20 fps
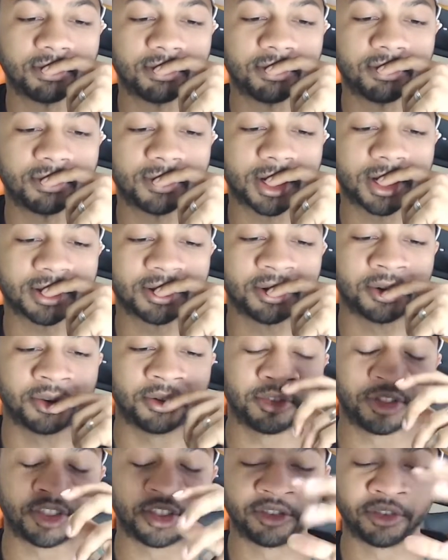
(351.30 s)
like
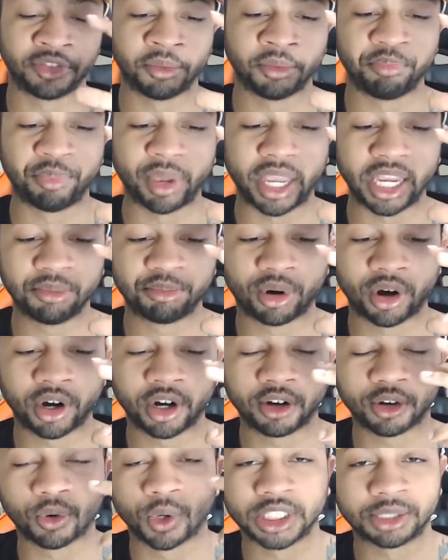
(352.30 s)
the Bane
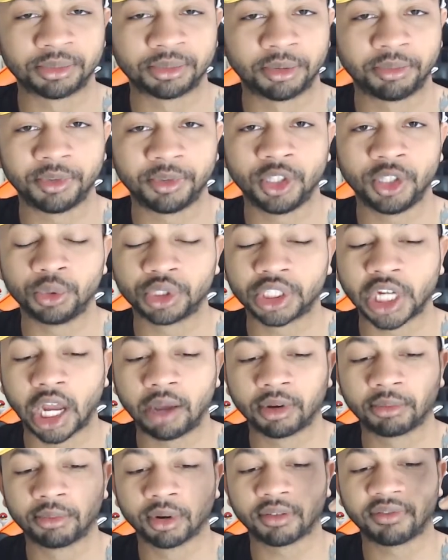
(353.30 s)
part. Of course, I'm a huge
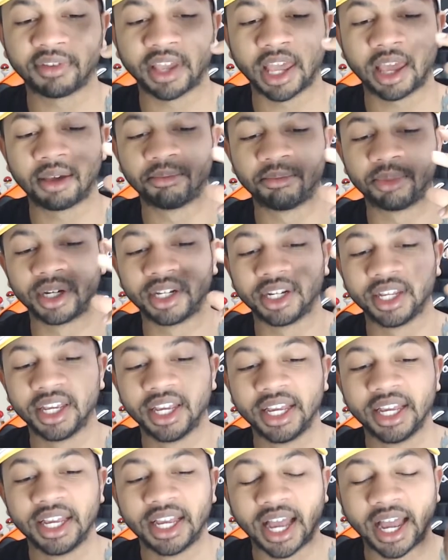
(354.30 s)
comic book fan, but
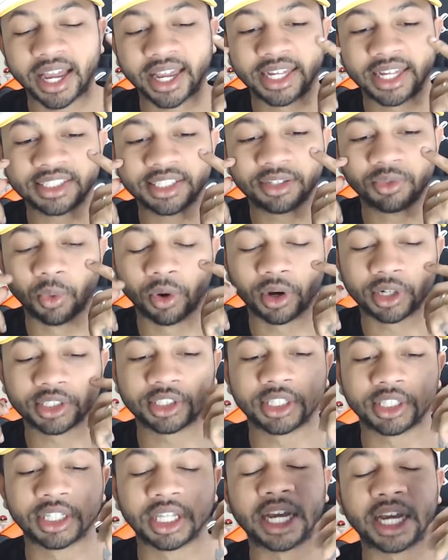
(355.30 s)
I guess it works
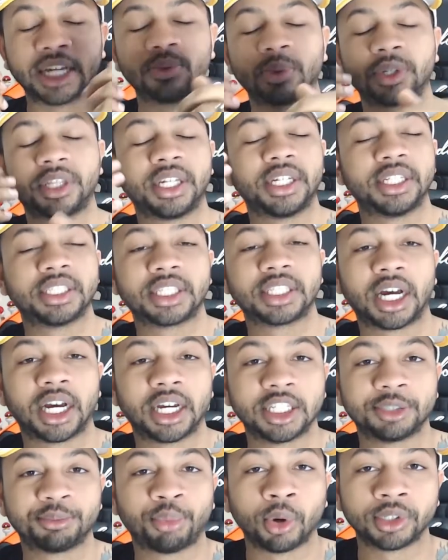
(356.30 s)
in line with his
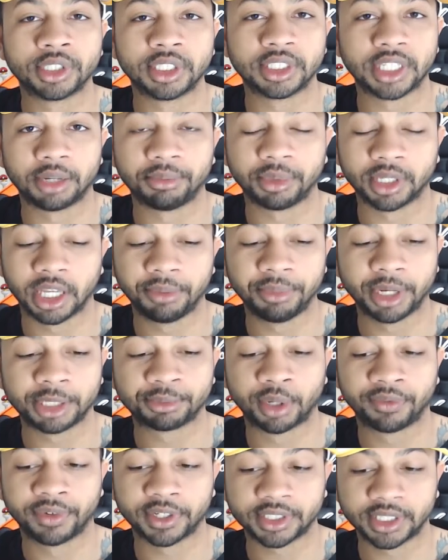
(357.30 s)
poison typing. It makes
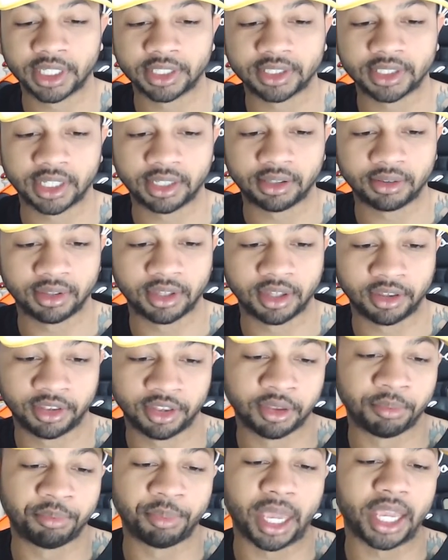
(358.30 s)
perfect sense that
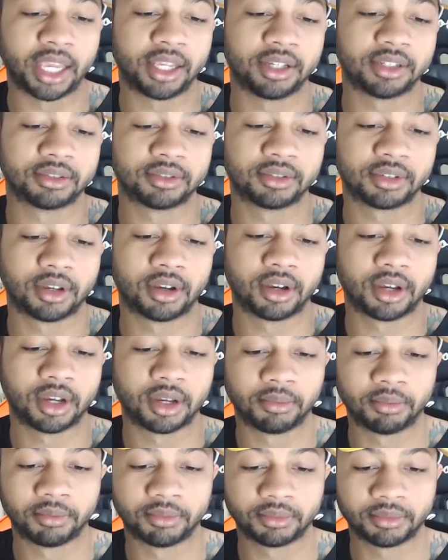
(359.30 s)
the Bane,
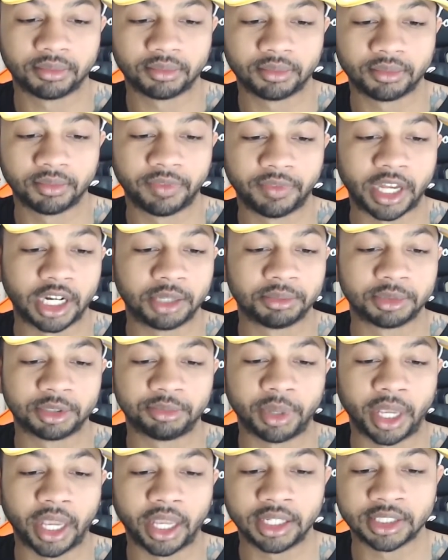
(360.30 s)
Venom's
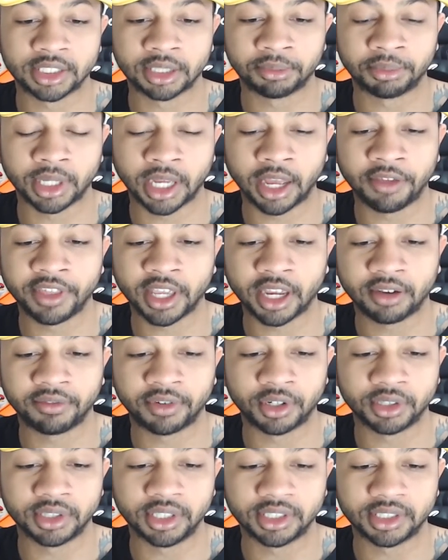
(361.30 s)
Bane, something. I think I've
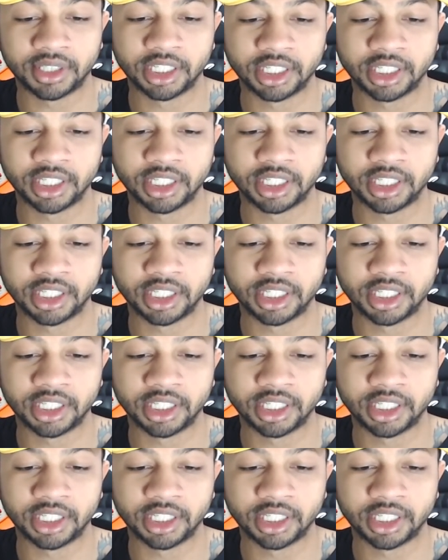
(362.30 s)
heard these things